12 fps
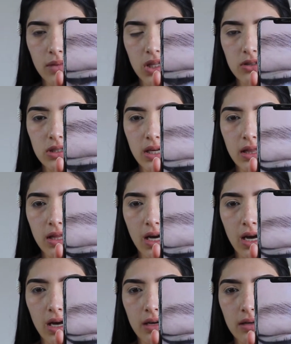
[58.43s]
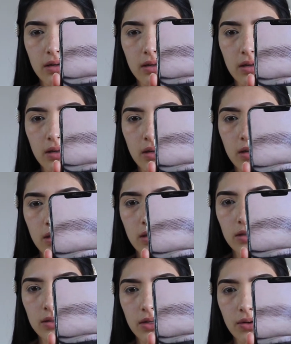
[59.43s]
Looks like that.
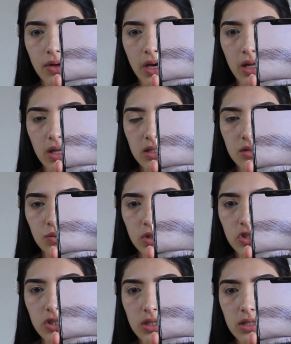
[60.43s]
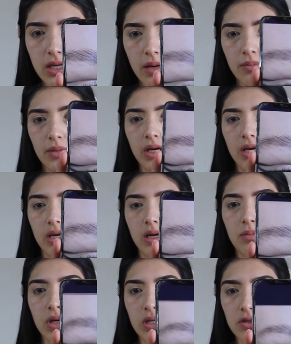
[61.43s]
So yeah, that's what she sent me, and
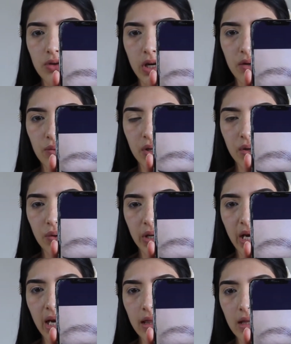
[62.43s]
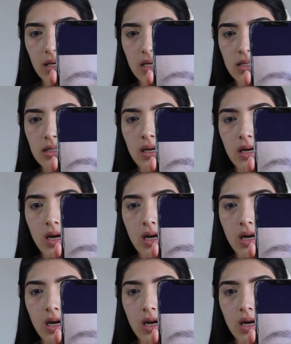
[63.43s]
I'm gonna try to recreate this.